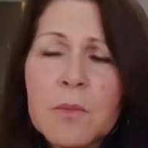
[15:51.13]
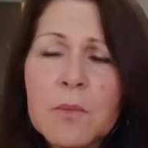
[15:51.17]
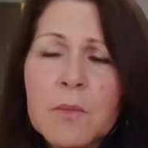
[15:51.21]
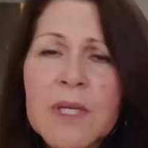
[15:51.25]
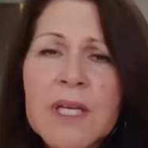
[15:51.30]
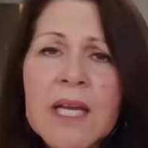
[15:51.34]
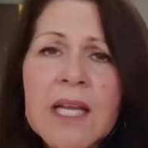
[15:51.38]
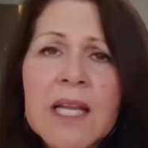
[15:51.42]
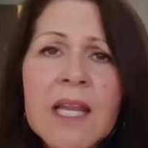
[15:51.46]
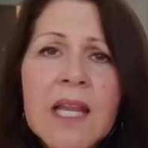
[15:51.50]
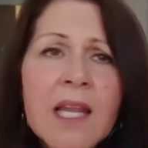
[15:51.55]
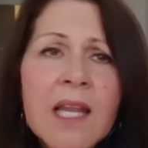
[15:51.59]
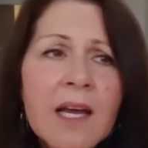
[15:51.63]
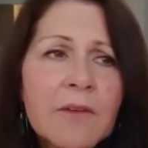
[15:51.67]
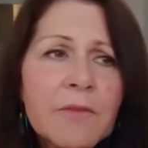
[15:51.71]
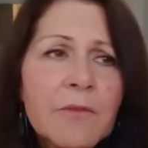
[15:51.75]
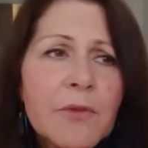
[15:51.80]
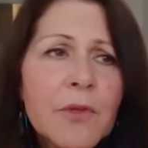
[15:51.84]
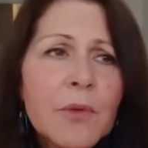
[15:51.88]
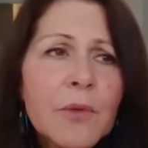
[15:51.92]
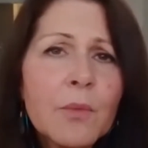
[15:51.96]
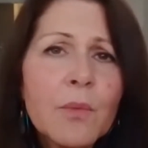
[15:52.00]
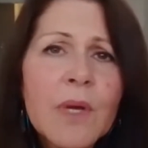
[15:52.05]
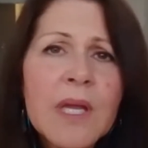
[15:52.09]
But I love
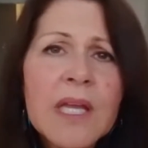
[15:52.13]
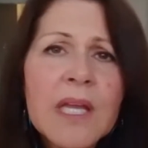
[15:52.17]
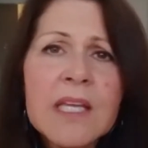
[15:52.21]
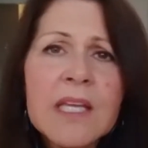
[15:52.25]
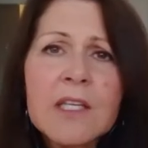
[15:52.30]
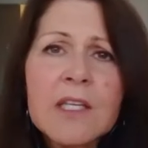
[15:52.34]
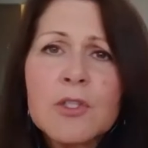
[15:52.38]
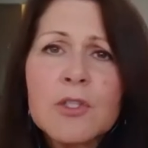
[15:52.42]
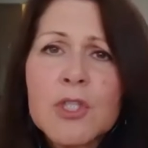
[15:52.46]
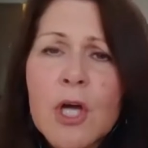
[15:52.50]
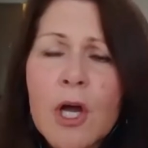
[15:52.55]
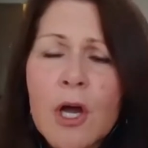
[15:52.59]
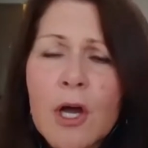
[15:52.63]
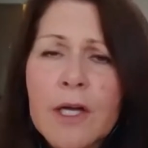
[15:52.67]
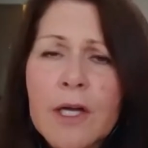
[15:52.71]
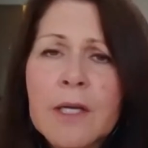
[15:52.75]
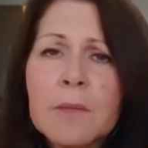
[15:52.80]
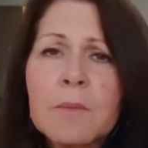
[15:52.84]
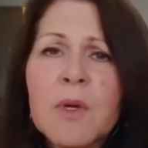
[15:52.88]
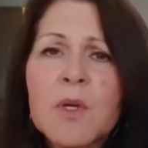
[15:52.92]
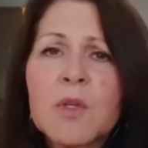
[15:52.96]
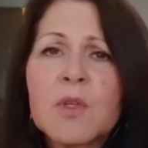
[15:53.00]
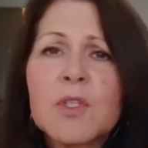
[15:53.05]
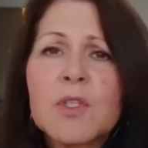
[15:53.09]
the way you talk
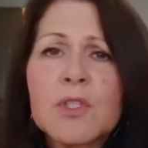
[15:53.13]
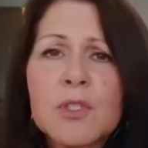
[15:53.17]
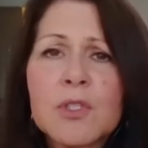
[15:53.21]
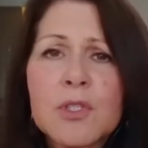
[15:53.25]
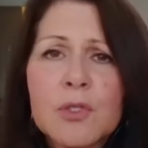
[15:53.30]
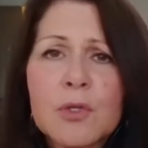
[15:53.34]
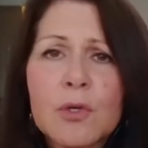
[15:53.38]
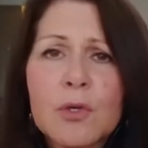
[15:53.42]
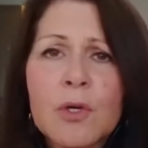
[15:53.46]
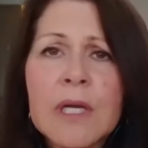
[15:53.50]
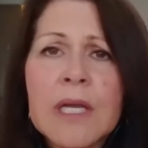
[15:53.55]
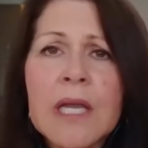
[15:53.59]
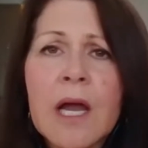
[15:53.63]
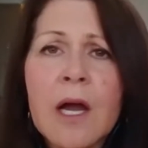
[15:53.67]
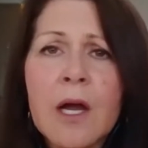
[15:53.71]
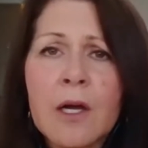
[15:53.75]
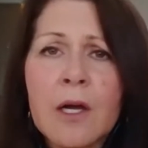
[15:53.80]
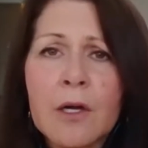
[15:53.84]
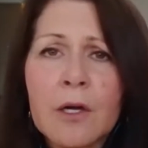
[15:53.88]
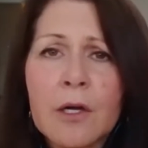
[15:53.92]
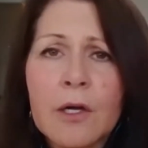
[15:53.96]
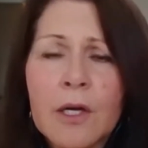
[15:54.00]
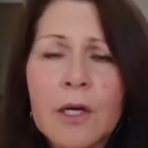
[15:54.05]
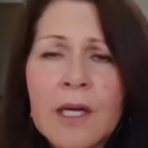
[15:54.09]
about the story
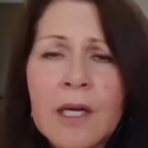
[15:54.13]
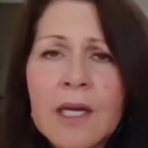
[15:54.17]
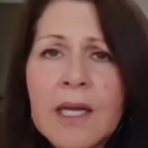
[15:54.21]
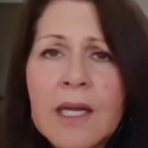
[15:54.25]
arc.